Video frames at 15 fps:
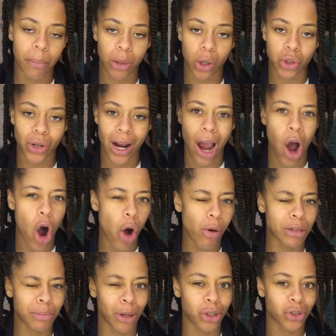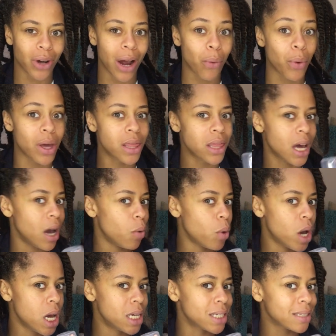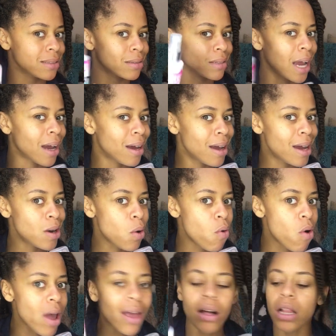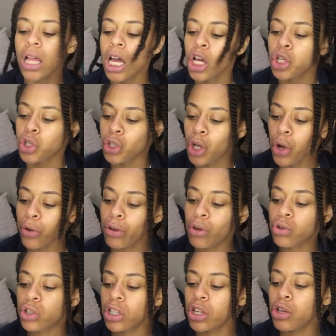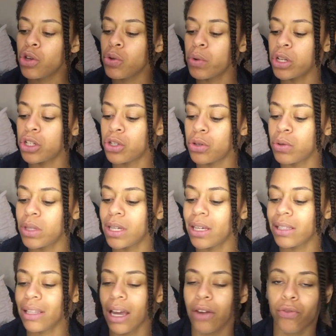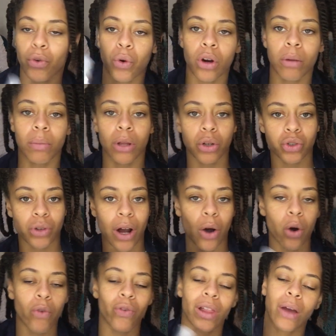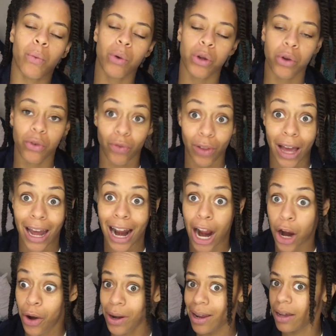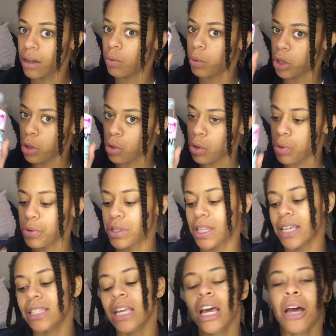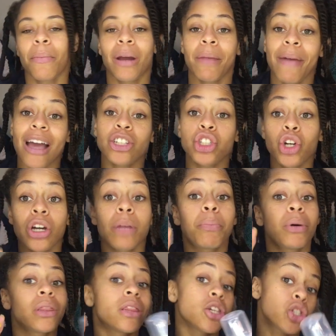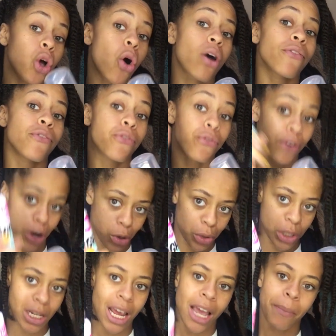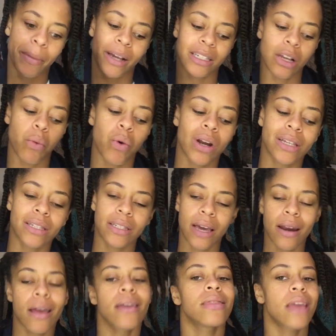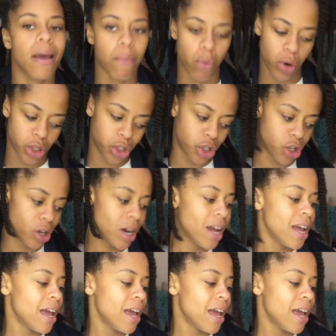I blow dry, I always blow dry with what? An oil. So usually you would do this like for a blow dry or for like when you're flat ironing, when you use this, but I'm actually going to put this on first because I want to set in that moisture,